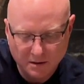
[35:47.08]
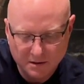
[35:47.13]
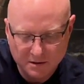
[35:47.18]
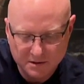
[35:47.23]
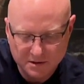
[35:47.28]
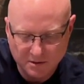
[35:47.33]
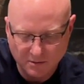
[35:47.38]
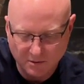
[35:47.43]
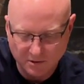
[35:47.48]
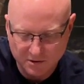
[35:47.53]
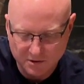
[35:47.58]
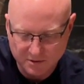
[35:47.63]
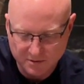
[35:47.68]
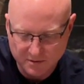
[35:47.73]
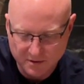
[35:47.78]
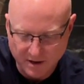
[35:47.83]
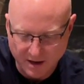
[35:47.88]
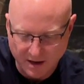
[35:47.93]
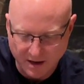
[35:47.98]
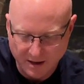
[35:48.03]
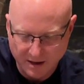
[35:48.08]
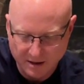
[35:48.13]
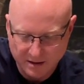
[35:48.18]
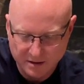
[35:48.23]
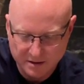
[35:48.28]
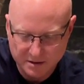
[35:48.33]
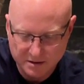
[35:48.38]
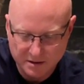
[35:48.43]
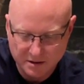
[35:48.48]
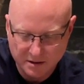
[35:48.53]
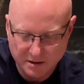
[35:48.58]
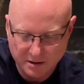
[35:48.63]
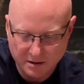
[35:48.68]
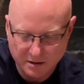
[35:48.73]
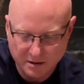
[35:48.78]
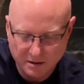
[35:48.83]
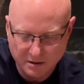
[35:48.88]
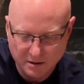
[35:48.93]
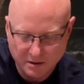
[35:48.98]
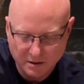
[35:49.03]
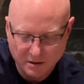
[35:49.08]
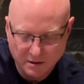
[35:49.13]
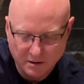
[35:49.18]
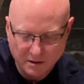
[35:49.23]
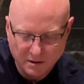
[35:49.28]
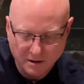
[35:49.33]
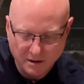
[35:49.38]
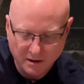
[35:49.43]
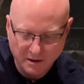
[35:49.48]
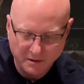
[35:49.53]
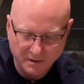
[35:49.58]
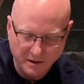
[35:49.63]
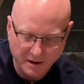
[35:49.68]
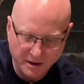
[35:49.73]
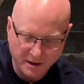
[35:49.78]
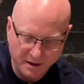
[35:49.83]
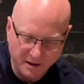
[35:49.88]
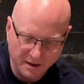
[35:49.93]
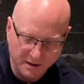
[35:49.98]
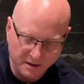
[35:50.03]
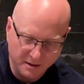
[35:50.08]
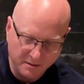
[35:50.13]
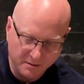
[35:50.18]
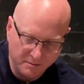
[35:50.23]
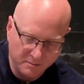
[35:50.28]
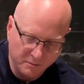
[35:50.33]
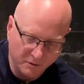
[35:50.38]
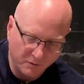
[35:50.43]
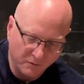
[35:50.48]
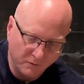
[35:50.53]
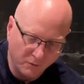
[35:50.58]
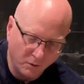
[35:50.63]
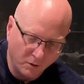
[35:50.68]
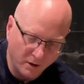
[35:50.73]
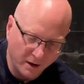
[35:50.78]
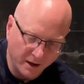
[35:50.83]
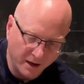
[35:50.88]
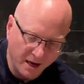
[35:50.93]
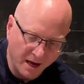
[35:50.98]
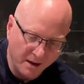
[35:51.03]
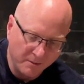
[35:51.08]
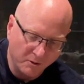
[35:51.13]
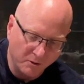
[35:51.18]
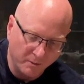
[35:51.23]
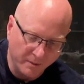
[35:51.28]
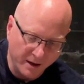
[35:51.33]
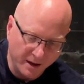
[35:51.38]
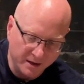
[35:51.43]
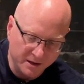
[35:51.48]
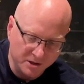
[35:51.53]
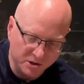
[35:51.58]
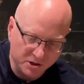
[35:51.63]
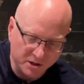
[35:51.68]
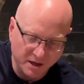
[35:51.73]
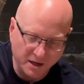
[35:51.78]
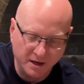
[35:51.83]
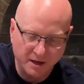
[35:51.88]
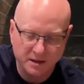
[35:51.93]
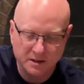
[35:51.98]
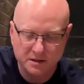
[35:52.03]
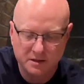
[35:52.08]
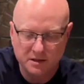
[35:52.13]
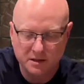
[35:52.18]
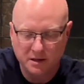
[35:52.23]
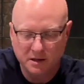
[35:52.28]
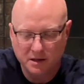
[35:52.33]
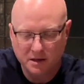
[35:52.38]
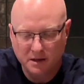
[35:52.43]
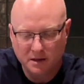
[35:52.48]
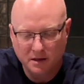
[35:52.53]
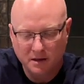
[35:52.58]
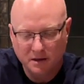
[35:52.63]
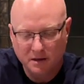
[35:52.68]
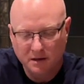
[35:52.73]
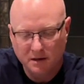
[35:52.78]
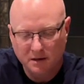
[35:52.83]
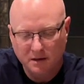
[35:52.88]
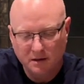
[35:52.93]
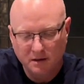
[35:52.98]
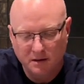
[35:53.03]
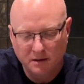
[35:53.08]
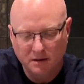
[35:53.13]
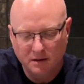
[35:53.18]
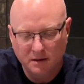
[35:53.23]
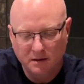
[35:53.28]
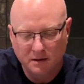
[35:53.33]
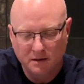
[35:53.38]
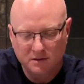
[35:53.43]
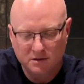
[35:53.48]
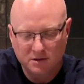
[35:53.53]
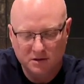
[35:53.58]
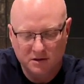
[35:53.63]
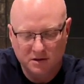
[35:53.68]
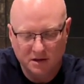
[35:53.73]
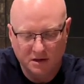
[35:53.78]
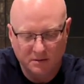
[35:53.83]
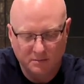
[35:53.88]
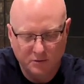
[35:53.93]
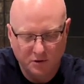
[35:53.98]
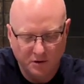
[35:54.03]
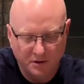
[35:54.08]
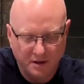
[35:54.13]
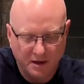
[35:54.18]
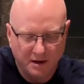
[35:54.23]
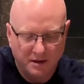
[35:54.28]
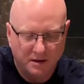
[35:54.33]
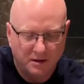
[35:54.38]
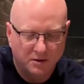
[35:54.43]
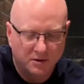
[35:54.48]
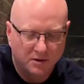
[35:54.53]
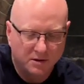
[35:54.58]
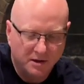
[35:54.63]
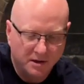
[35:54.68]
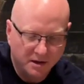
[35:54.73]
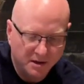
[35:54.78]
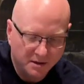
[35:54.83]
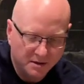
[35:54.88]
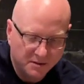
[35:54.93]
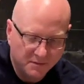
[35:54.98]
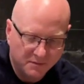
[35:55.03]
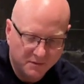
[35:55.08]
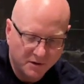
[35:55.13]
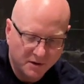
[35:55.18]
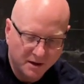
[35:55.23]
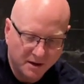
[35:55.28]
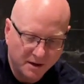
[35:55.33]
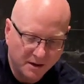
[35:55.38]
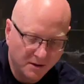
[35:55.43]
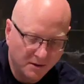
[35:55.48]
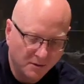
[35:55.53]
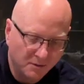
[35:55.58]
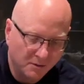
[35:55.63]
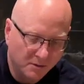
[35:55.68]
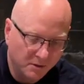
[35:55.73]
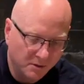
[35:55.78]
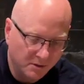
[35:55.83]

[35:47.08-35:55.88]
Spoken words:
So we'll do that. And then before I cable manage that, I'm just going to put that underneath for now.